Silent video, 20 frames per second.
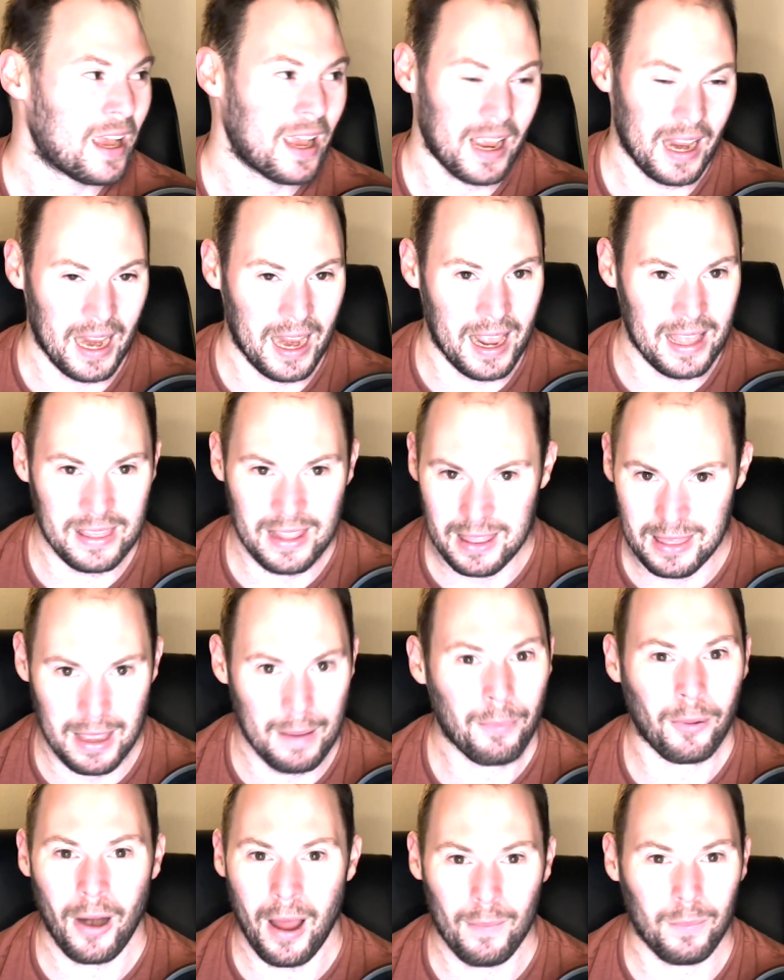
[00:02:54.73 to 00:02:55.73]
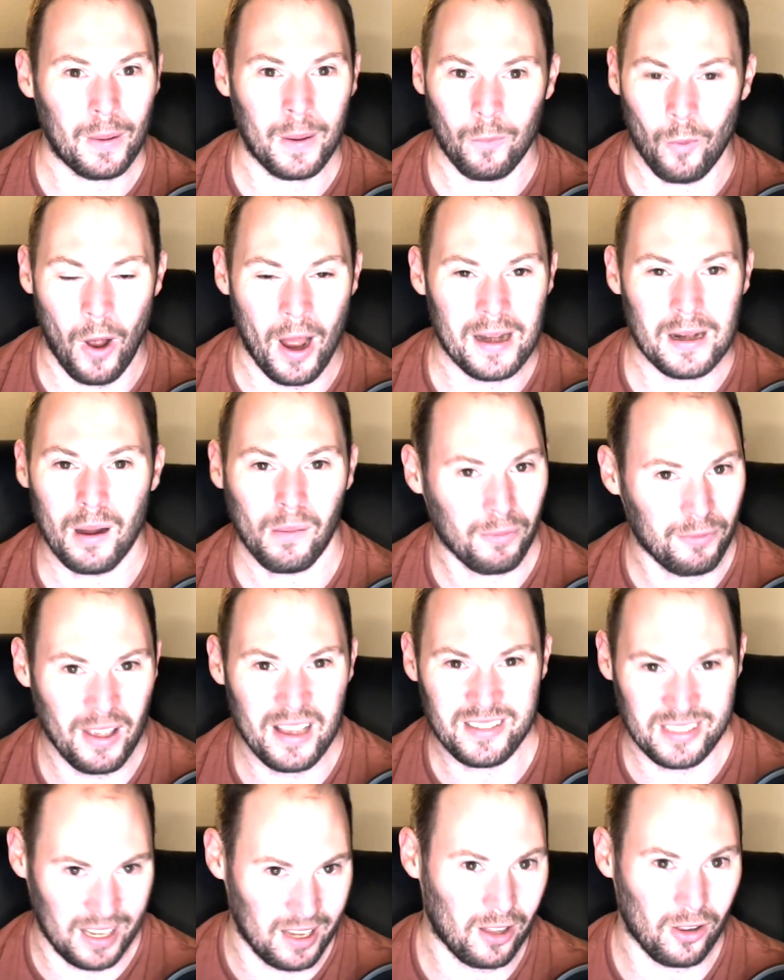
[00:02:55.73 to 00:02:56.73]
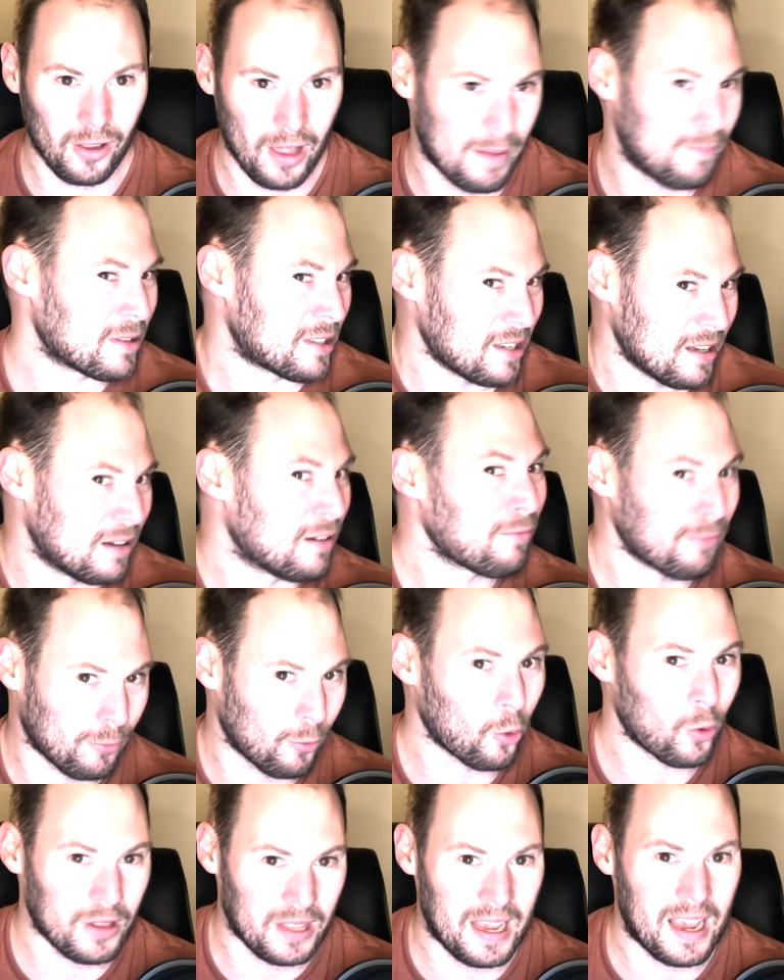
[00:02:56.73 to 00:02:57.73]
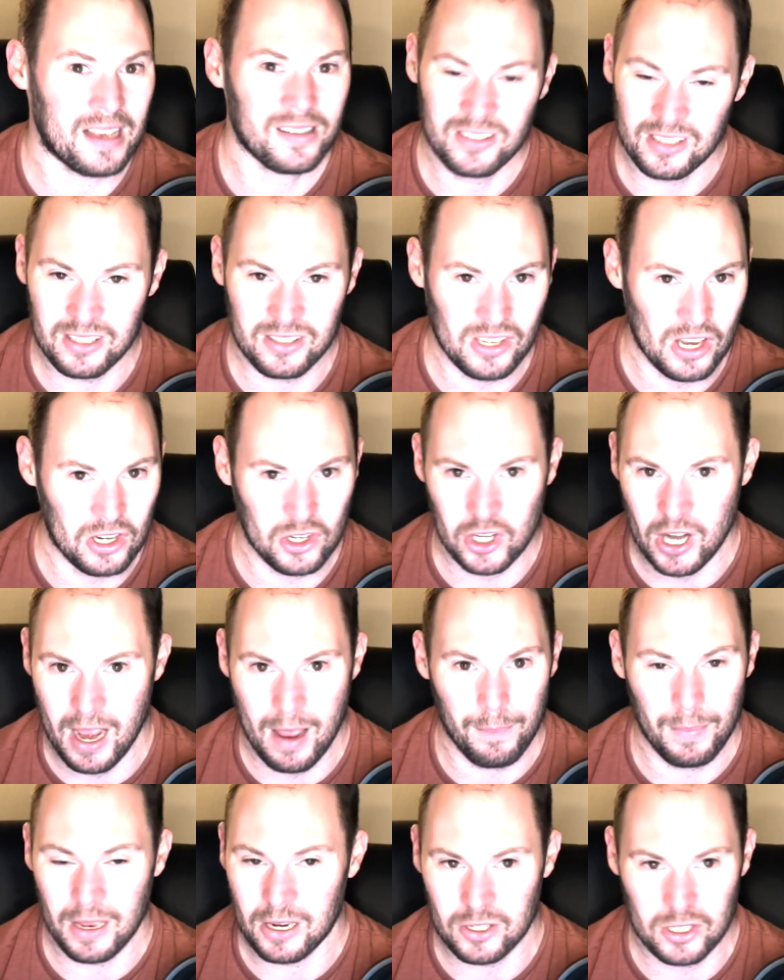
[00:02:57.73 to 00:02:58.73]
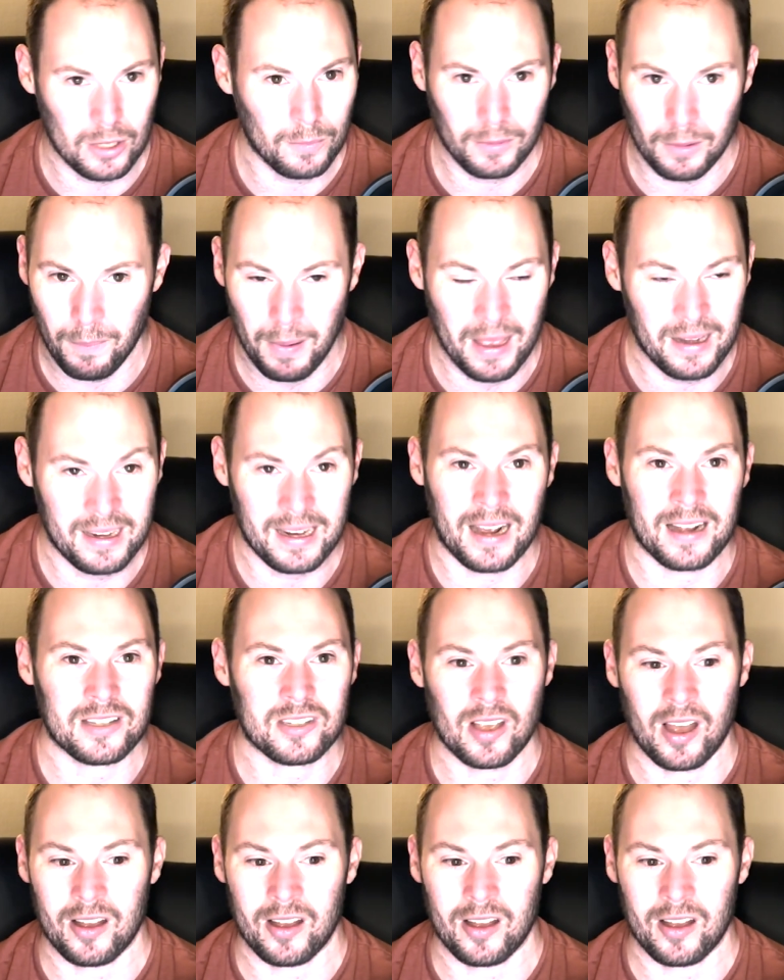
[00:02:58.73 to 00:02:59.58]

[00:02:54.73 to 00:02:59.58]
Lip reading: and then they probably wind up facing Clemson for the ACC championship, depending on how